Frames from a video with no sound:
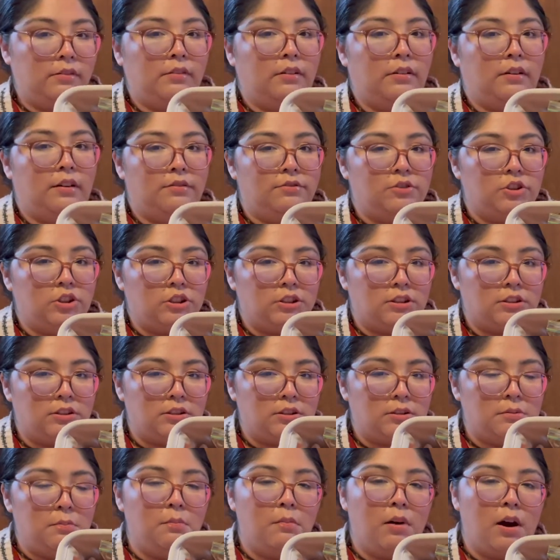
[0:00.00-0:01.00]
of just
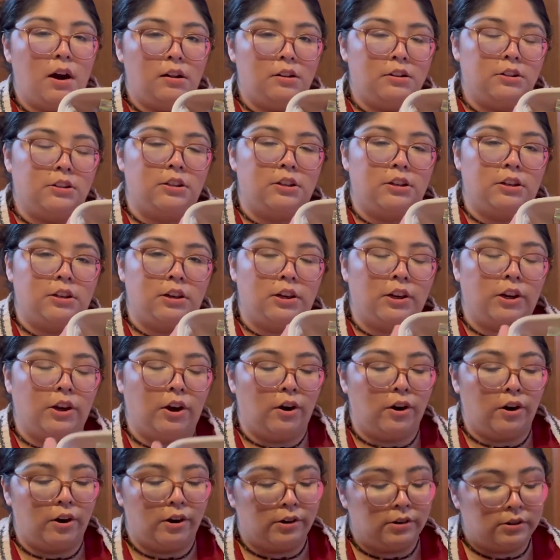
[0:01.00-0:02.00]
smaller
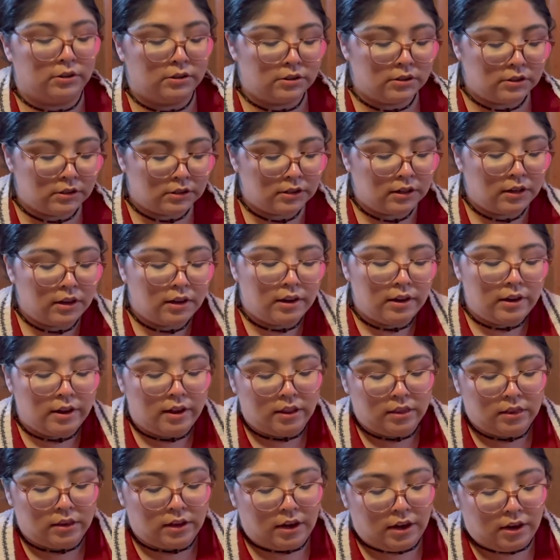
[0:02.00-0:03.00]
yarns
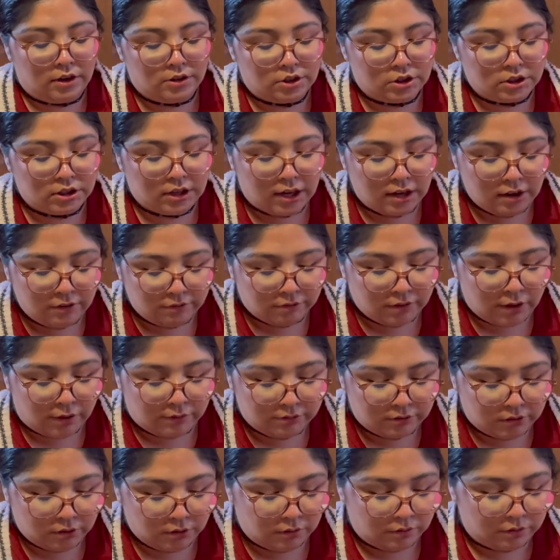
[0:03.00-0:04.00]
that are just kind of left
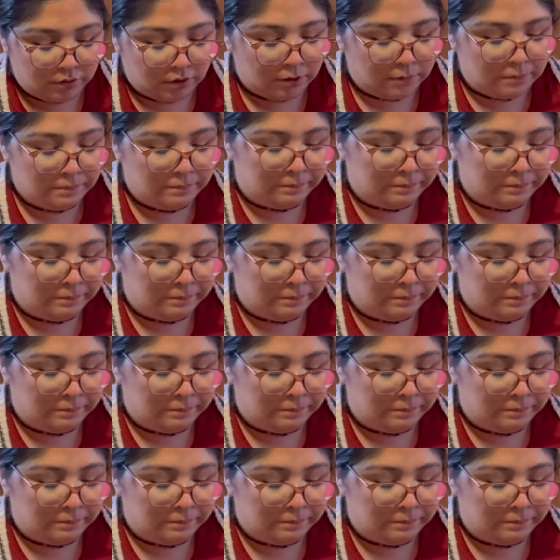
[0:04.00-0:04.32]
over.